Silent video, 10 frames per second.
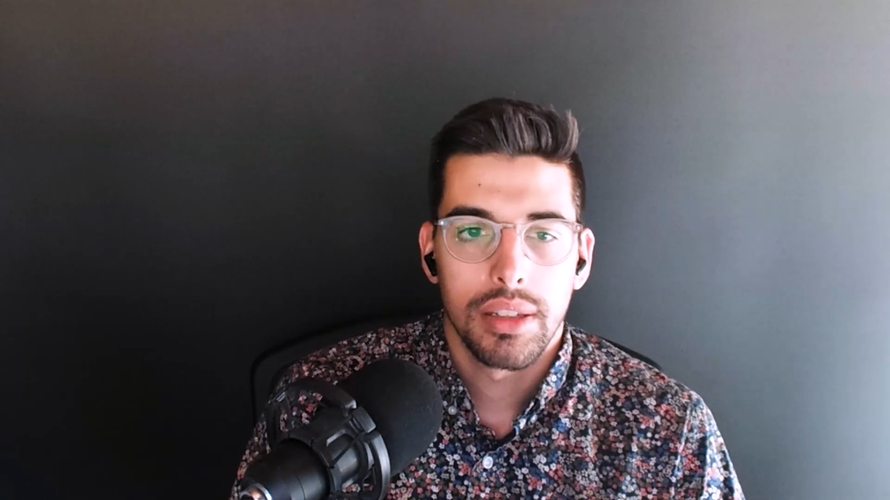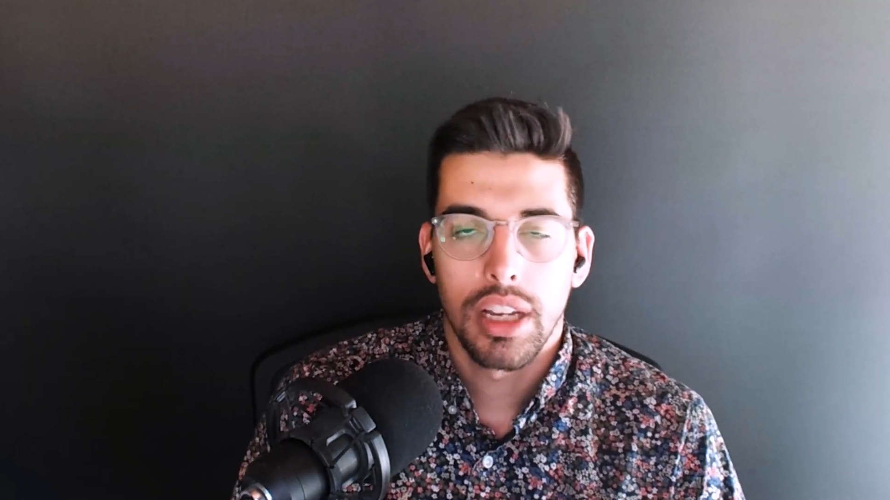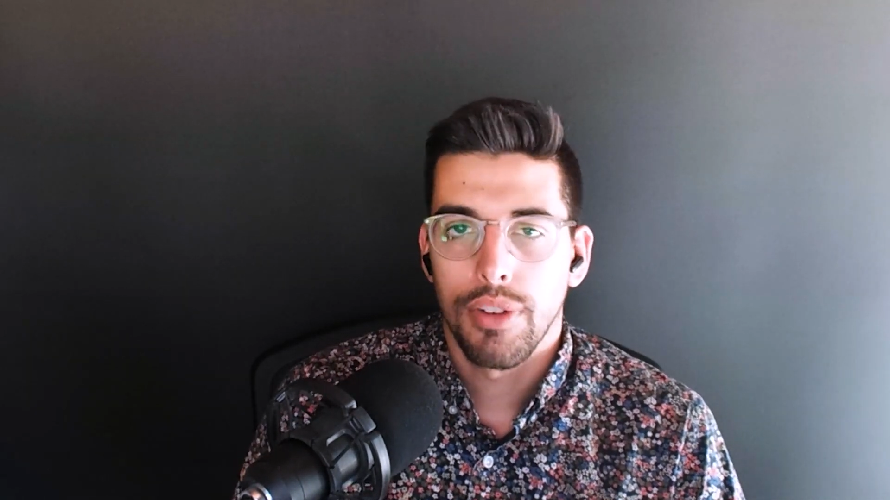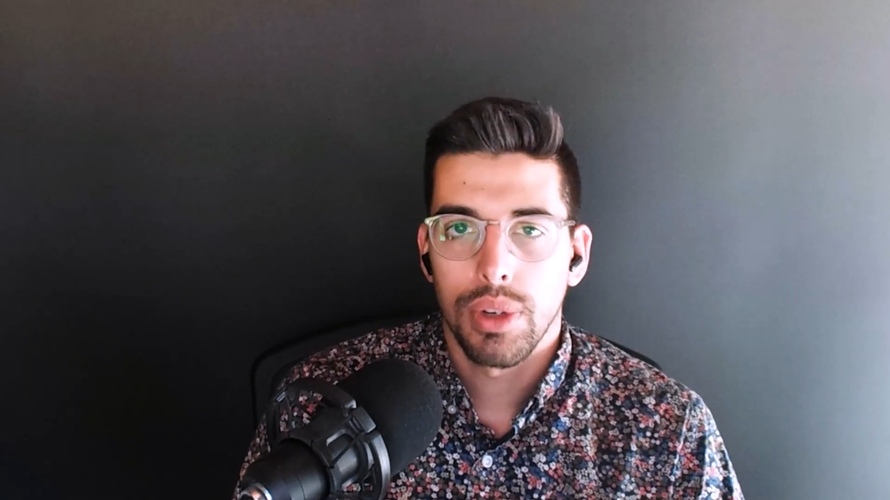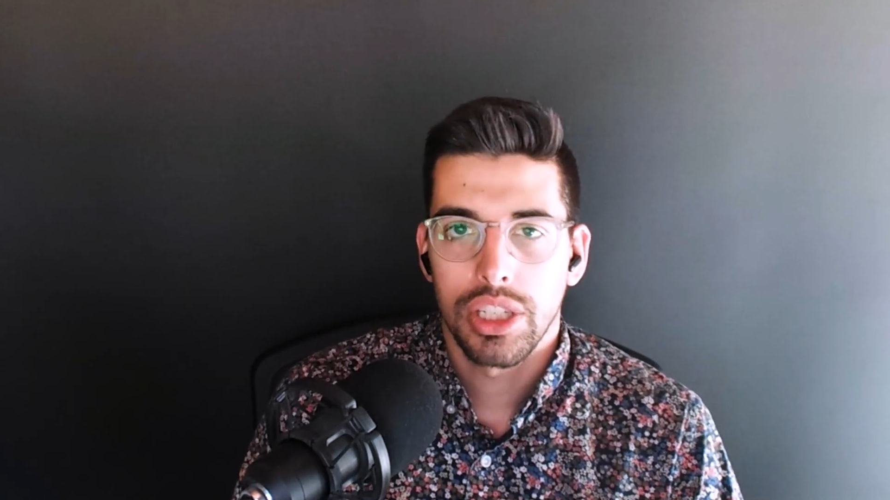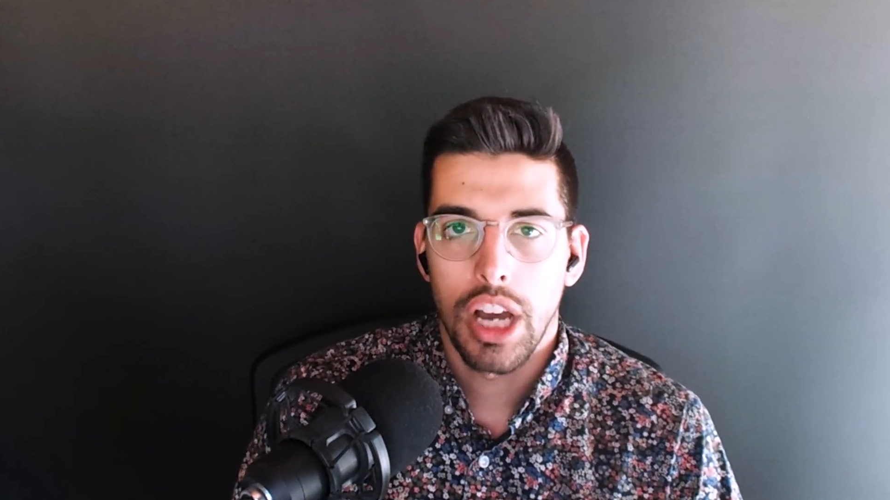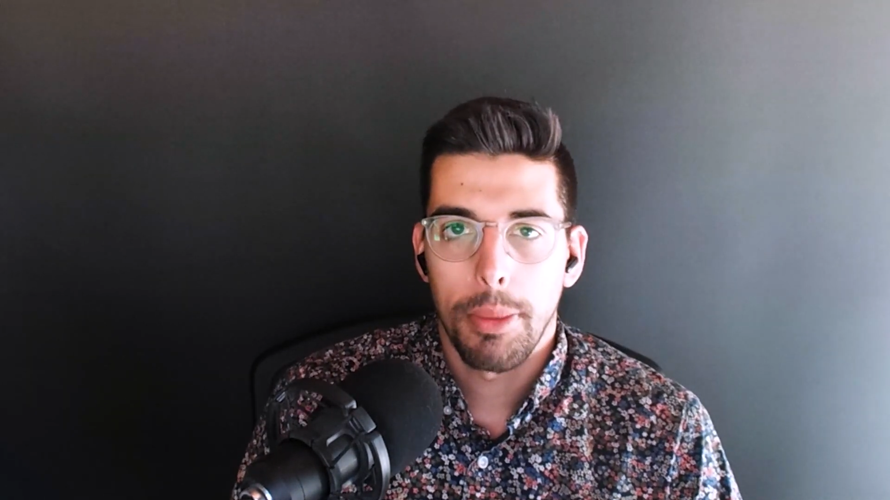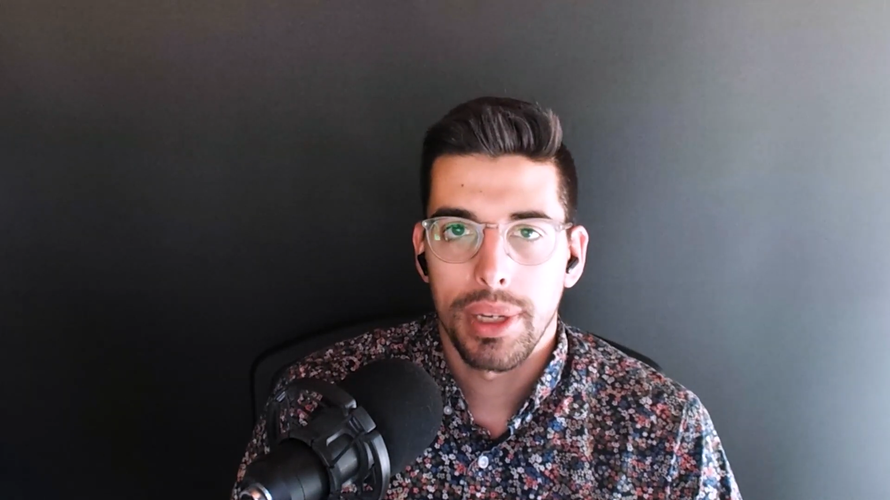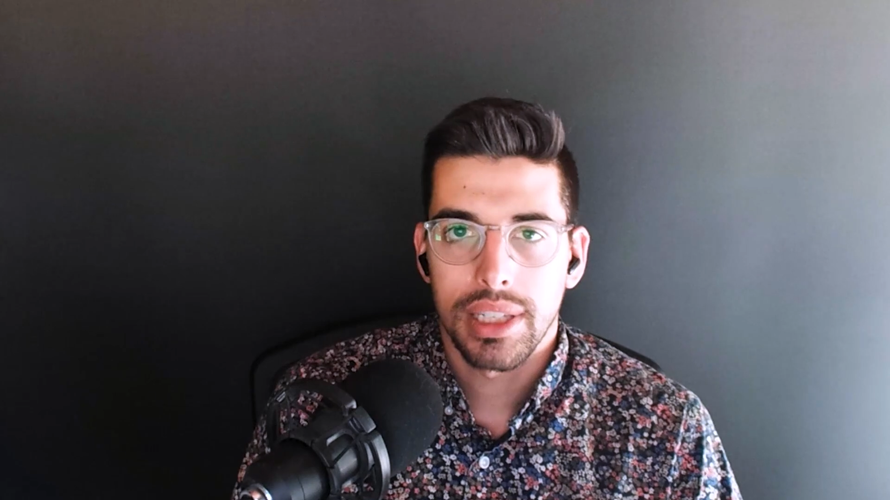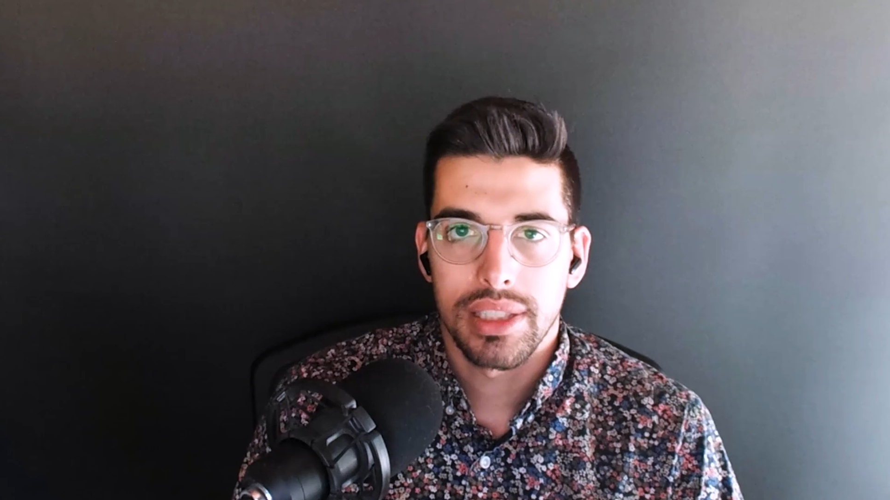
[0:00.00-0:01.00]
covering
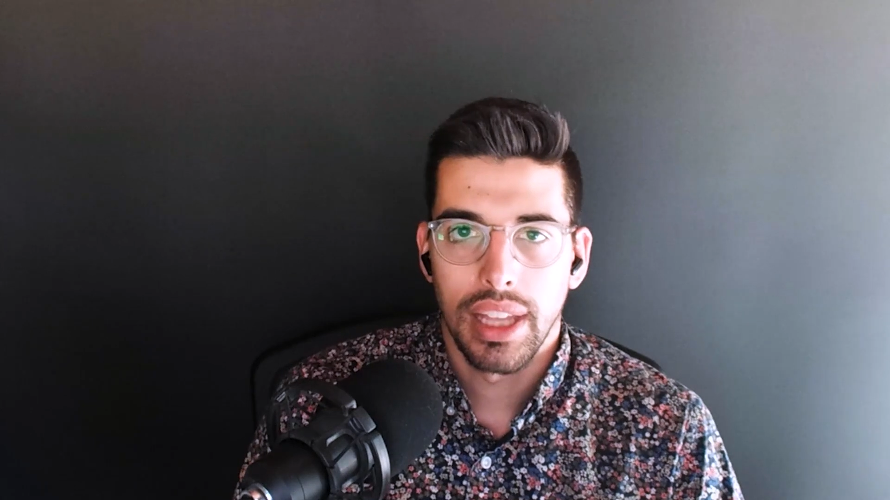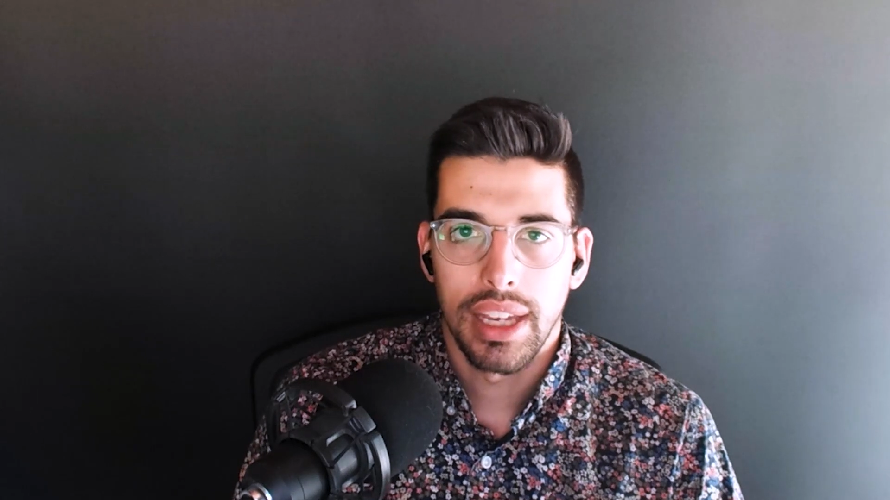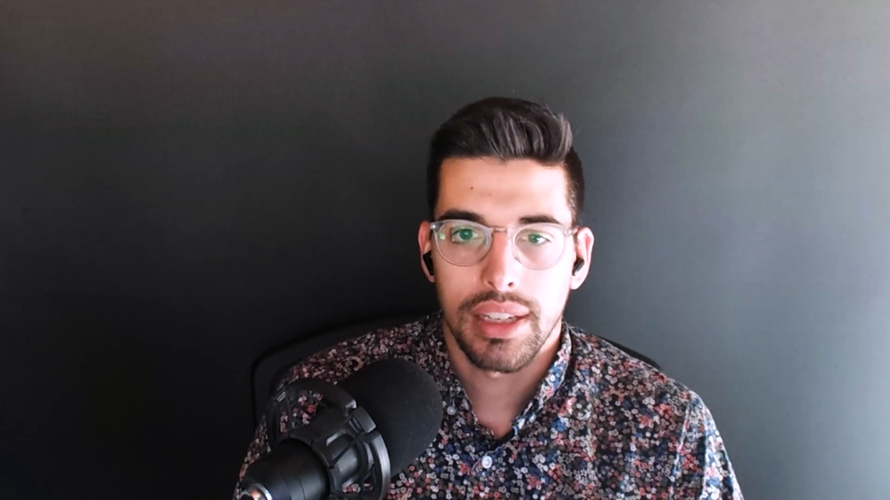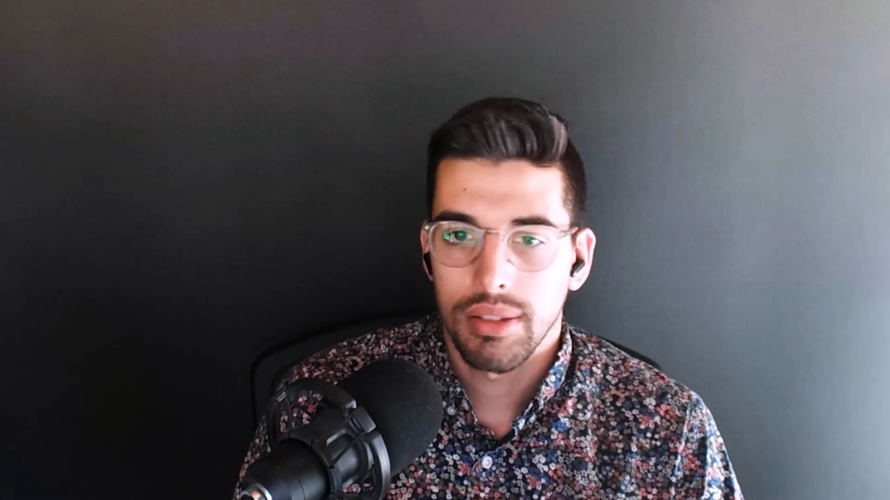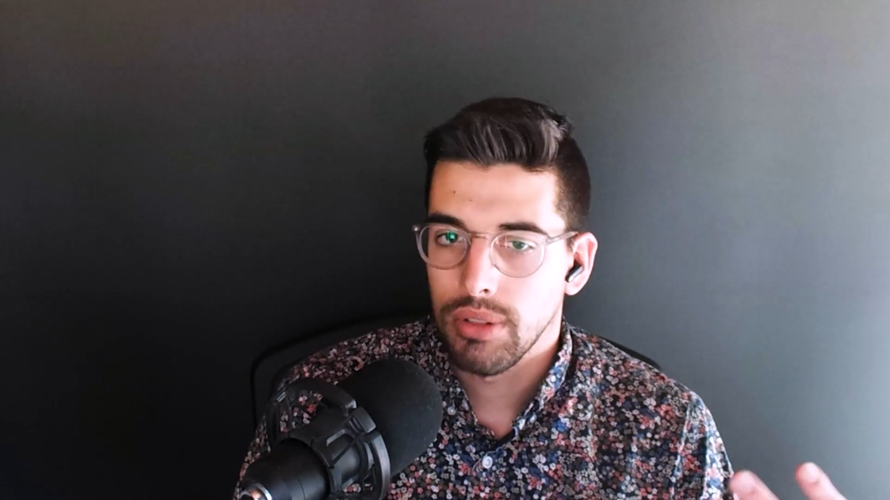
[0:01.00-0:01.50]
topics like